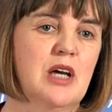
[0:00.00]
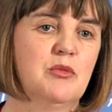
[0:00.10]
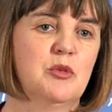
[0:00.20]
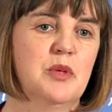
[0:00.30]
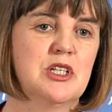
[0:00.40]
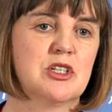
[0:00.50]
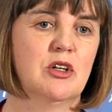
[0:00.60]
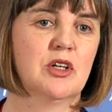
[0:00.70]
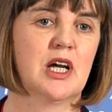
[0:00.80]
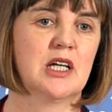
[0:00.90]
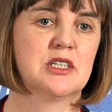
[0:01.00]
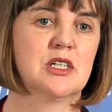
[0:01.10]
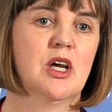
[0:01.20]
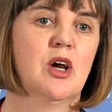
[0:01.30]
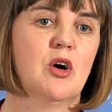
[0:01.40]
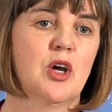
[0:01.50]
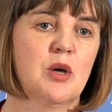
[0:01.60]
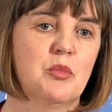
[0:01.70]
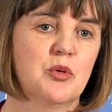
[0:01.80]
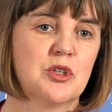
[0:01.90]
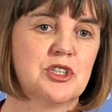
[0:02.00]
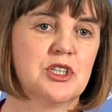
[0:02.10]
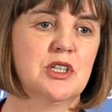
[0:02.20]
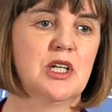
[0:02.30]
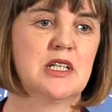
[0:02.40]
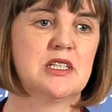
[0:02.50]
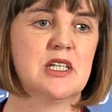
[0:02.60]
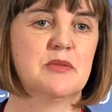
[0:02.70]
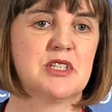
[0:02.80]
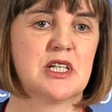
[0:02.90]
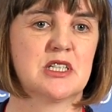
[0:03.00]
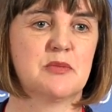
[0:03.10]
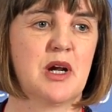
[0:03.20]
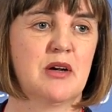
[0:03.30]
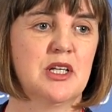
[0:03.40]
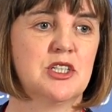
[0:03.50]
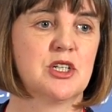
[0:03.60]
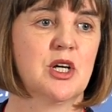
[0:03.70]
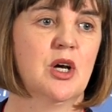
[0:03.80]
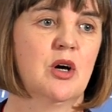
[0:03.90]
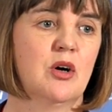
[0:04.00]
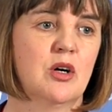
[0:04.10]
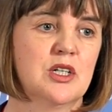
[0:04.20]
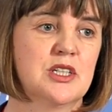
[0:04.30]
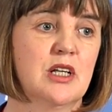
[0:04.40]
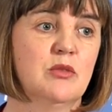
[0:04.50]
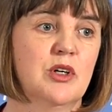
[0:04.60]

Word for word: that would be to look at how abortion and same-sex marriage are dealt